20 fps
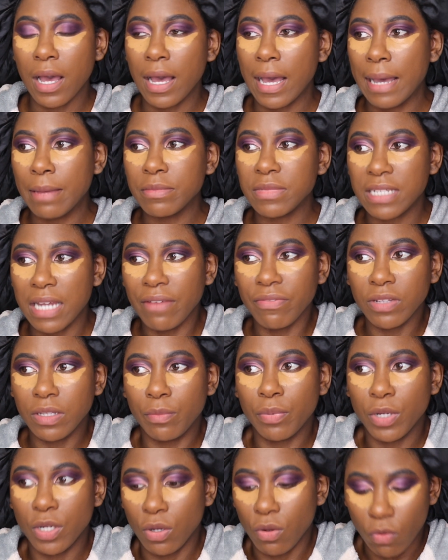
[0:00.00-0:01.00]
I'm definitely
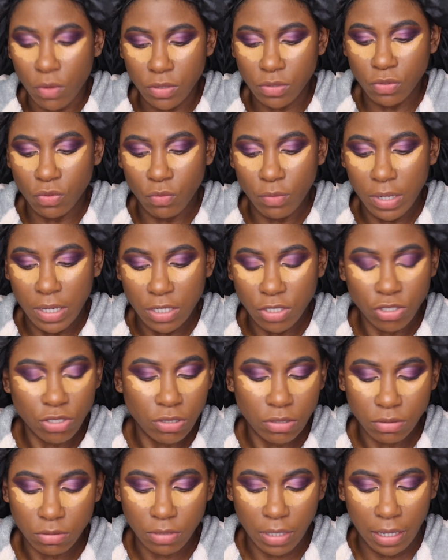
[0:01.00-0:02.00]
putting on too
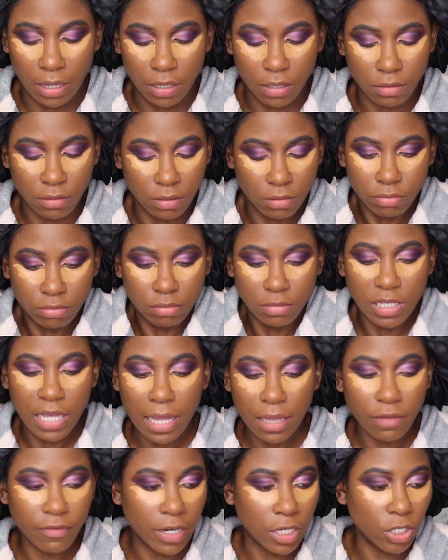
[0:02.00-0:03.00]
much. Like,
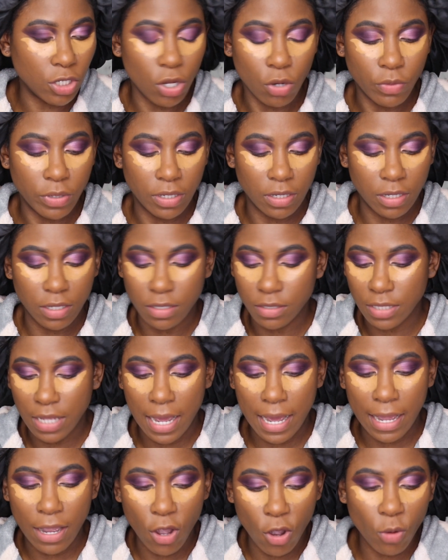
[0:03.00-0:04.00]
y'all already know what it is.
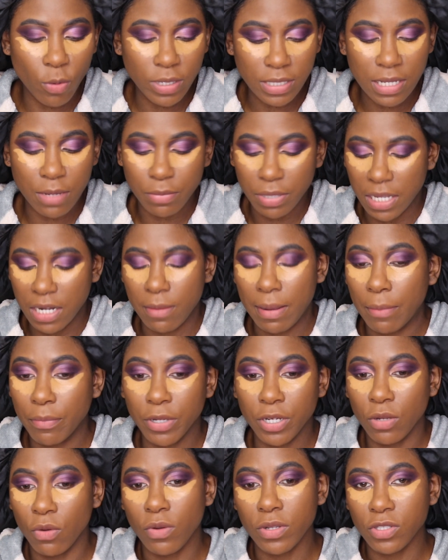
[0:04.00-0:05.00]
I always complain about
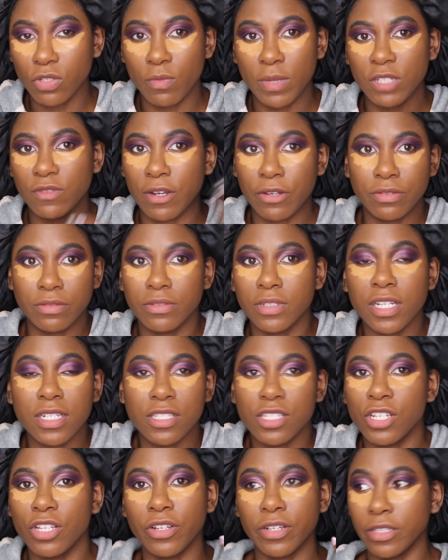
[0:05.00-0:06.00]
putting on too much
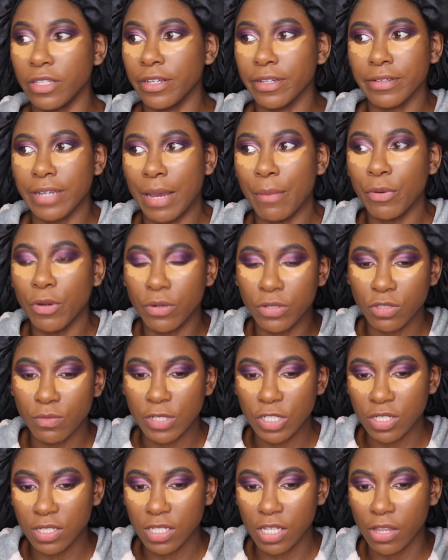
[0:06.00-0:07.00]
concealer, and look, I put on too
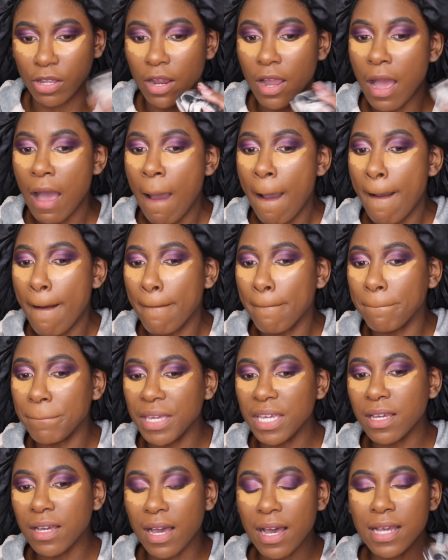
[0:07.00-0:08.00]
much concealer.
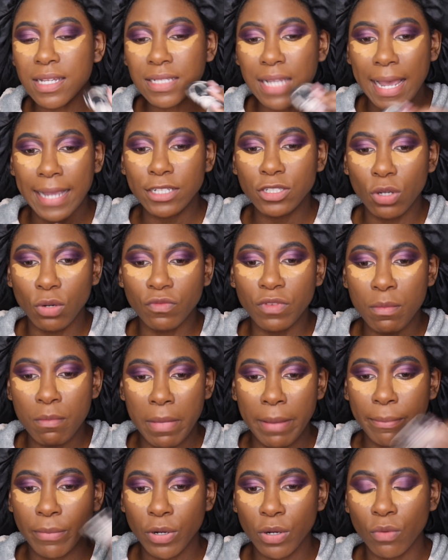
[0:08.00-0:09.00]
Because I don't
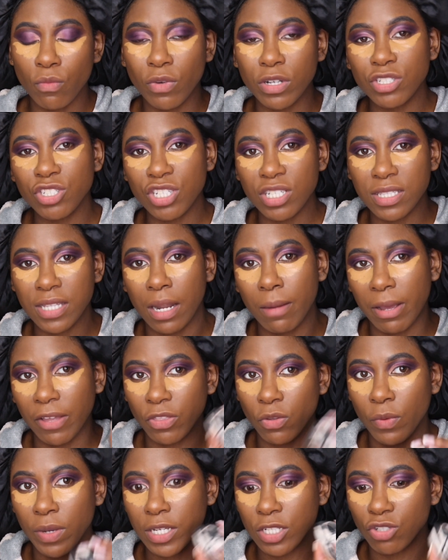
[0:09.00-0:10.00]
remember what she said about
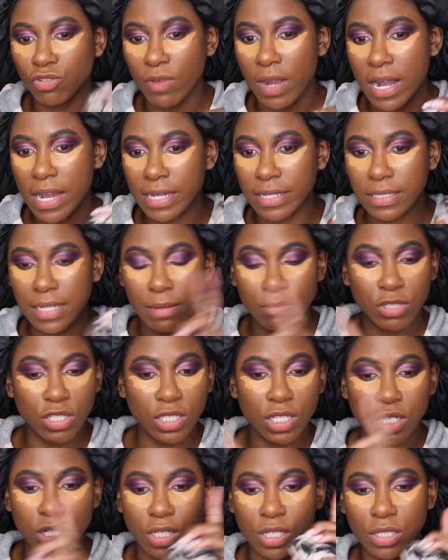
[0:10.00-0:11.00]
the way it dries, I'm just
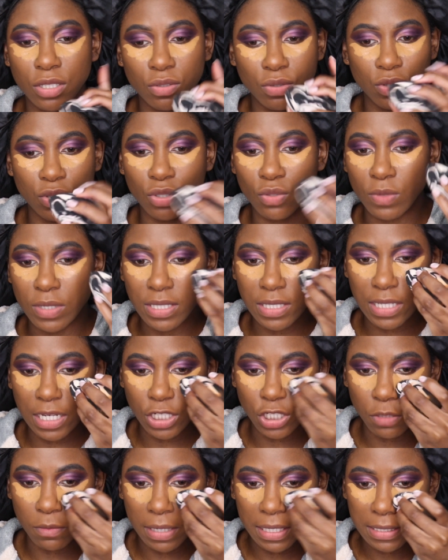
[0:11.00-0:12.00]
gonna do it
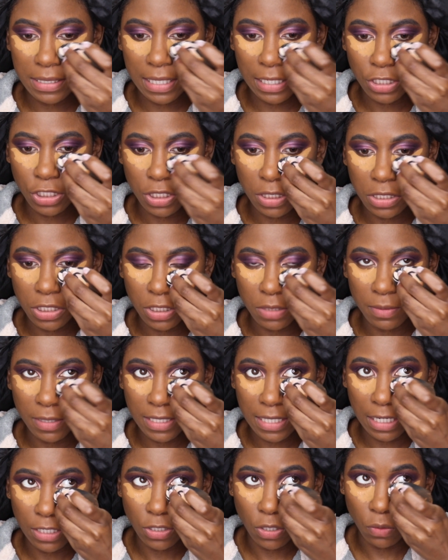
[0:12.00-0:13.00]
section by section just
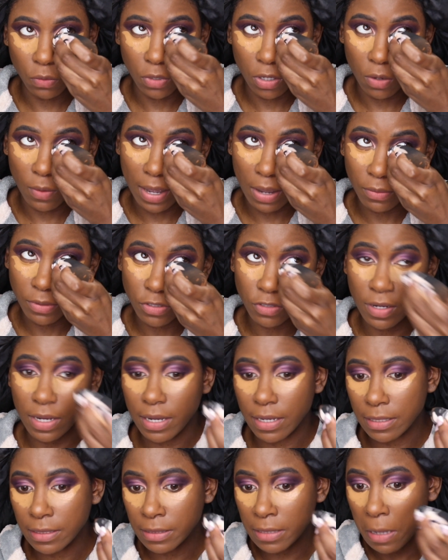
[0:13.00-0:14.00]
because I don't know how it
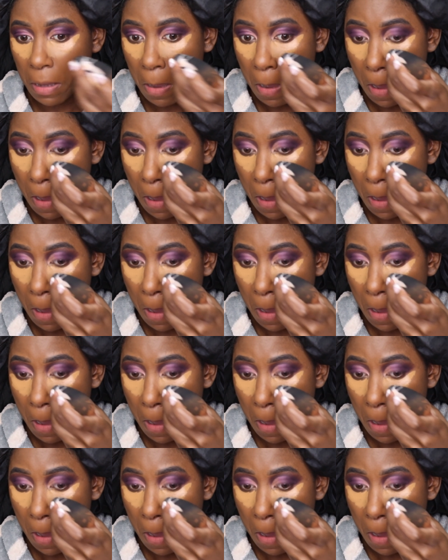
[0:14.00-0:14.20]
dries.